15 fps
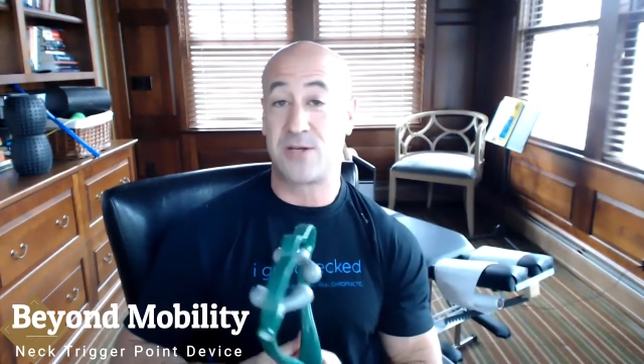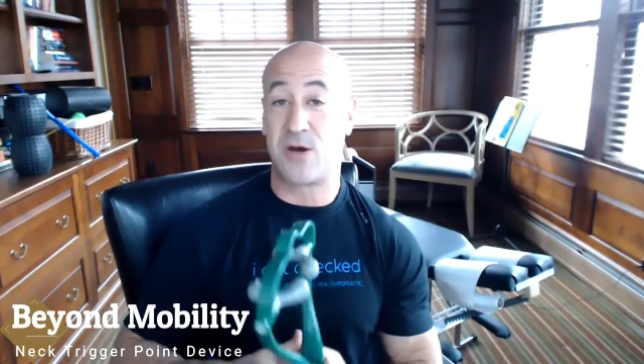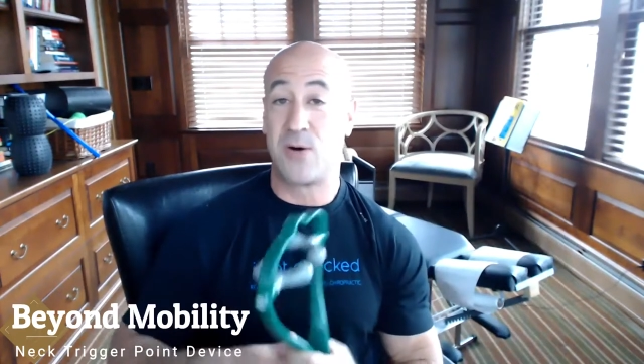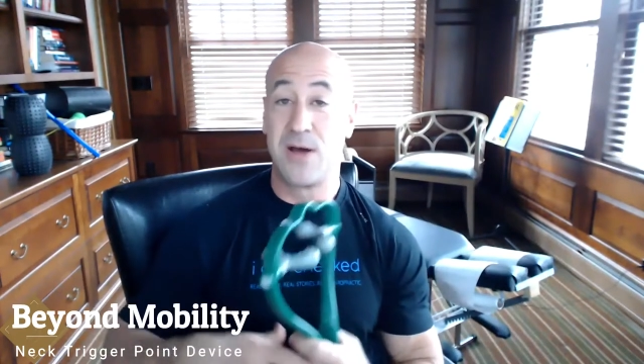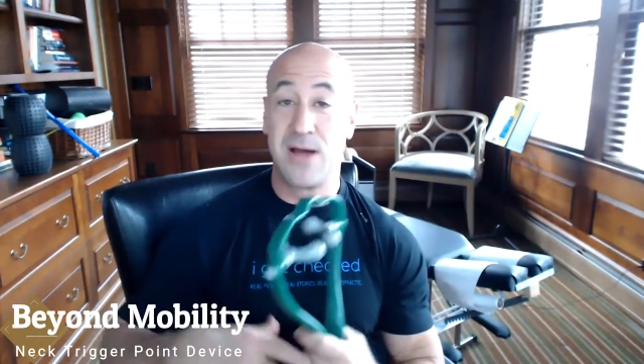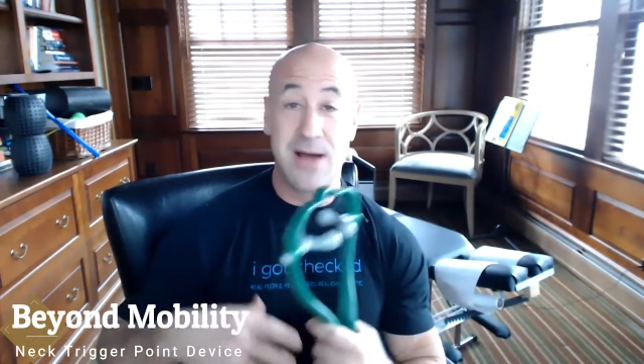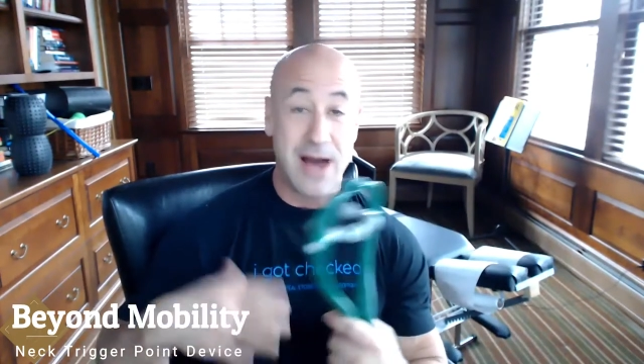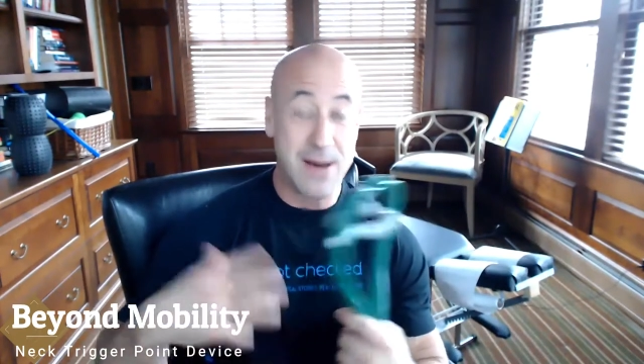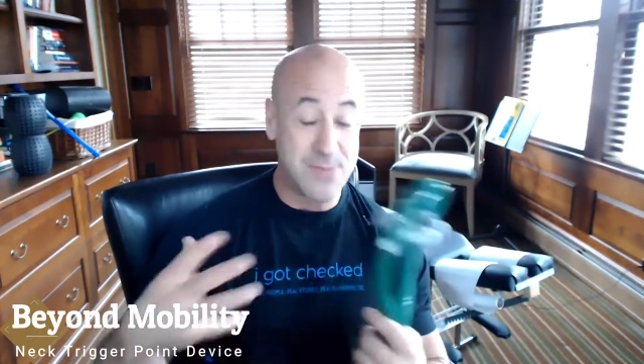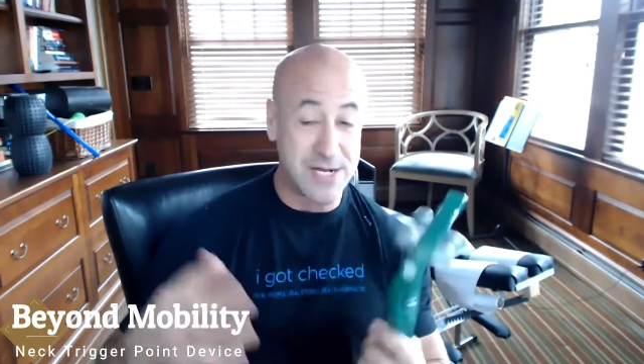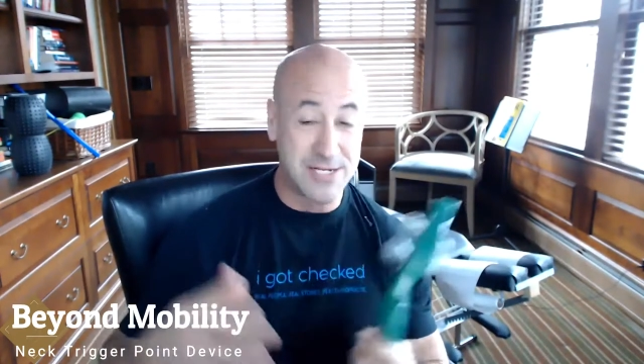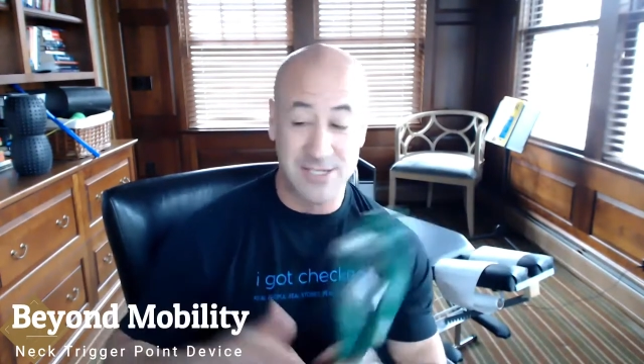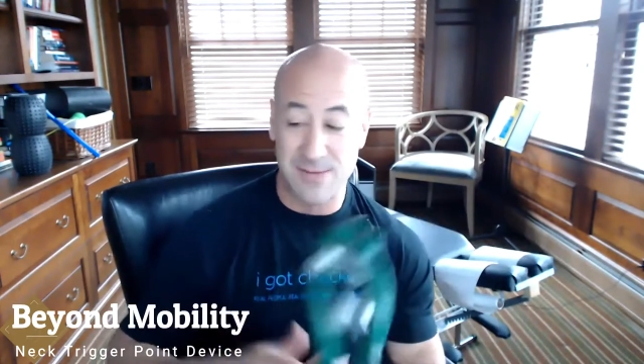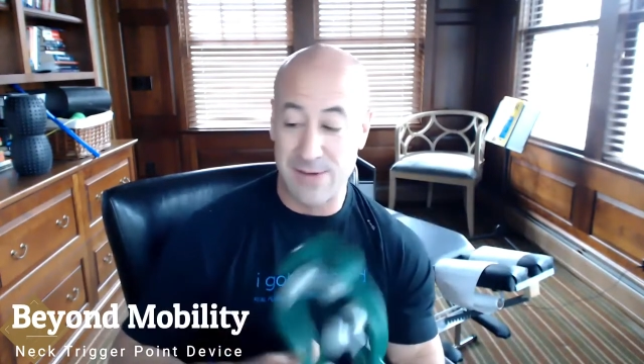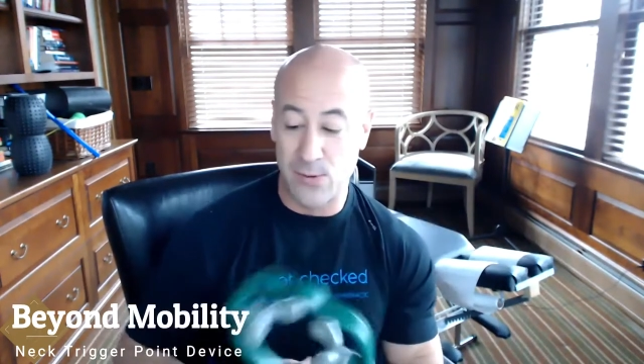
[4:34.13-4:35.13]
So I'm
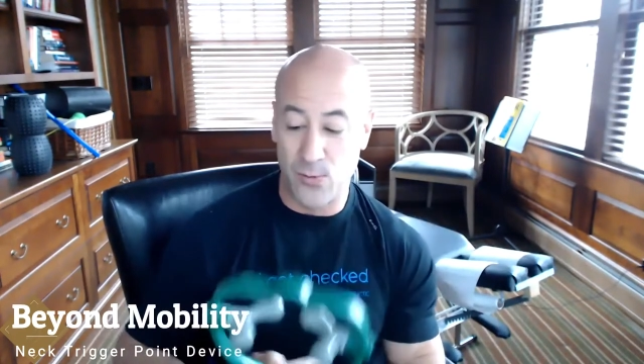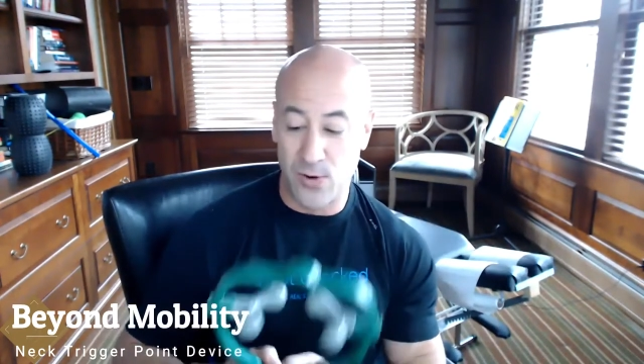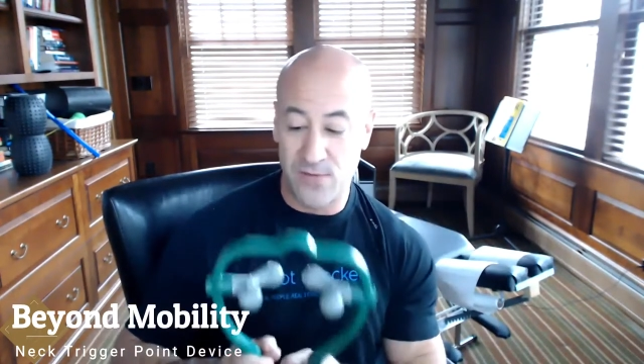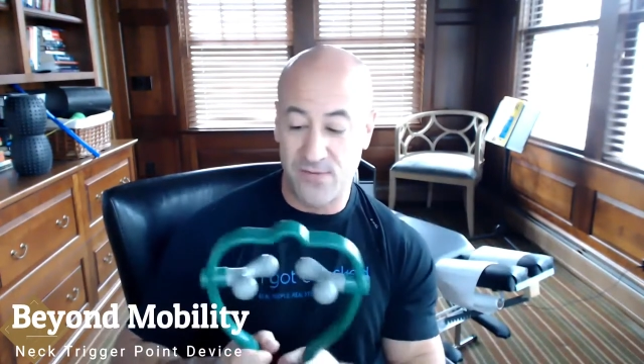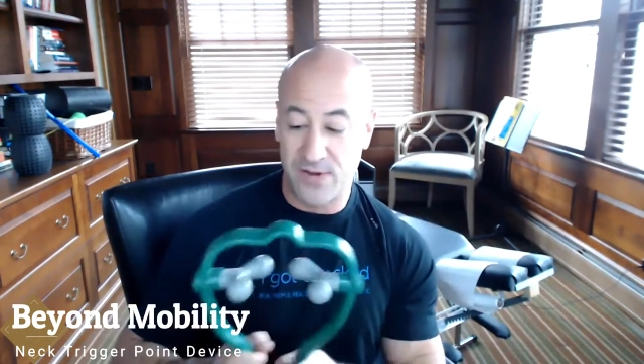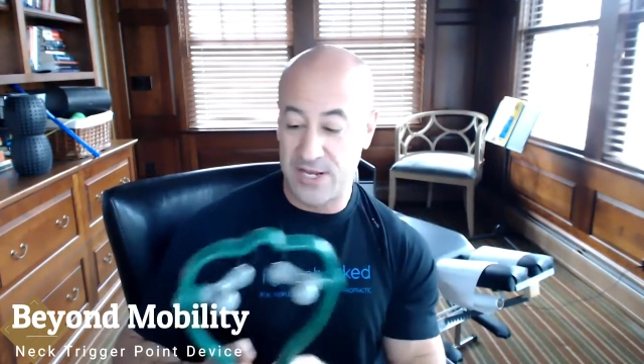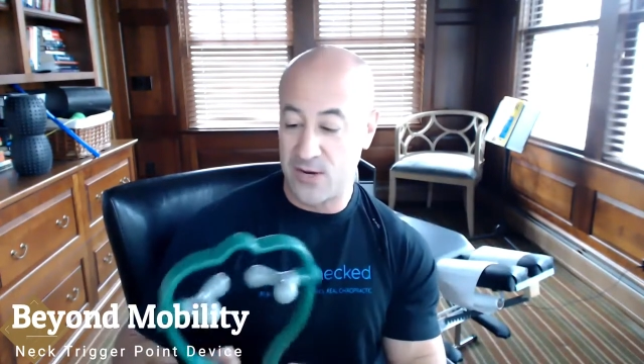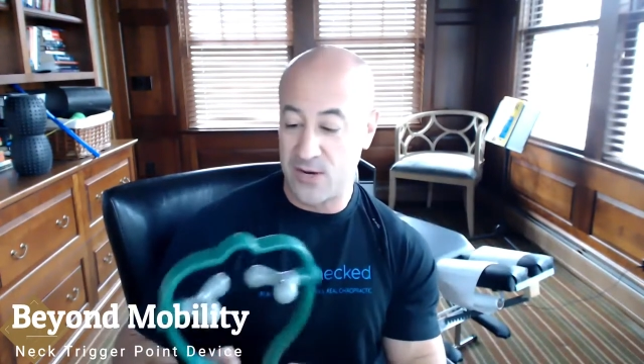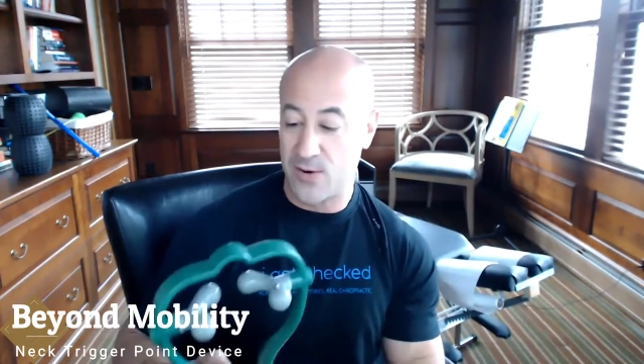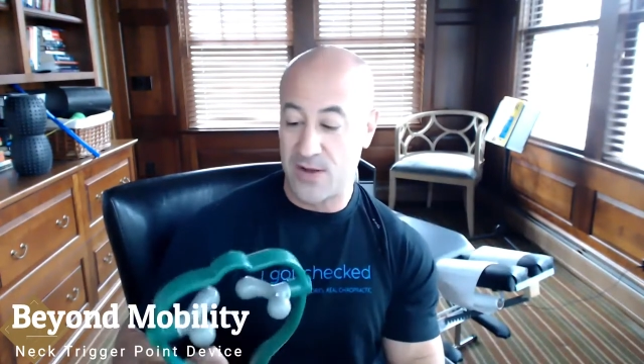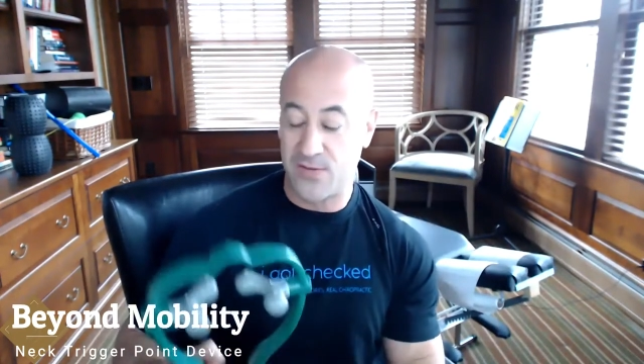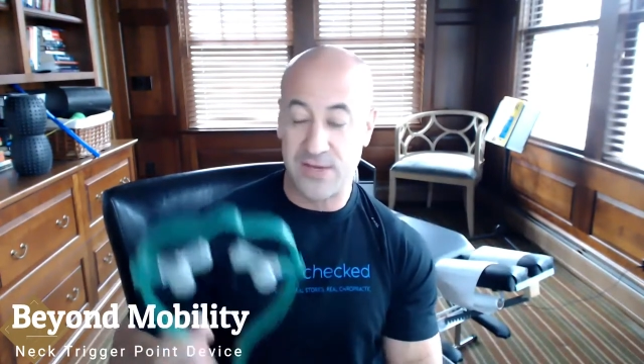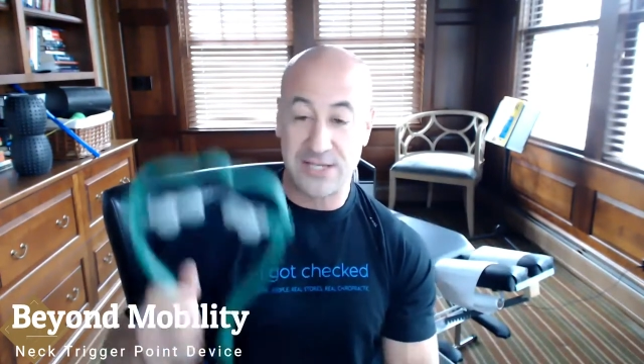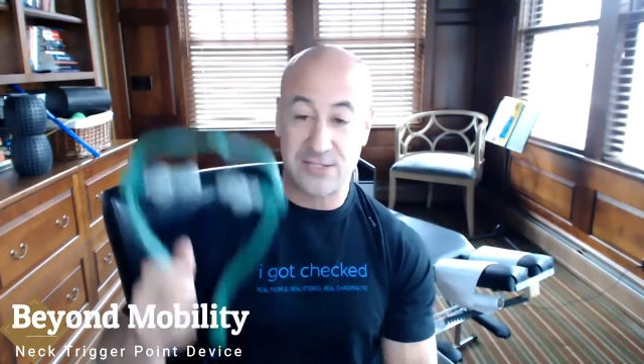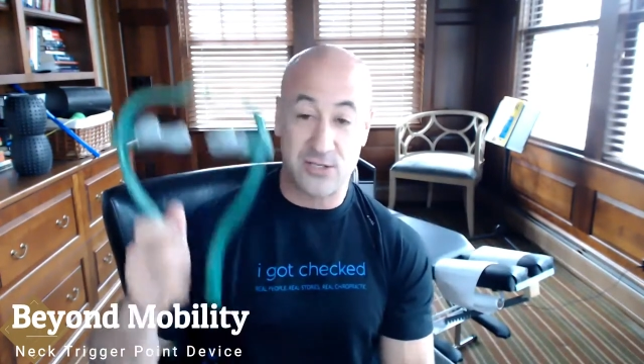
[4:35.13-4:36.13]
not just going to one video
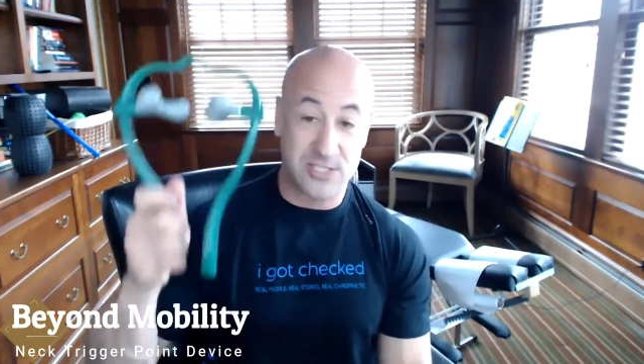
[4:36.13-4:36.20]
on these.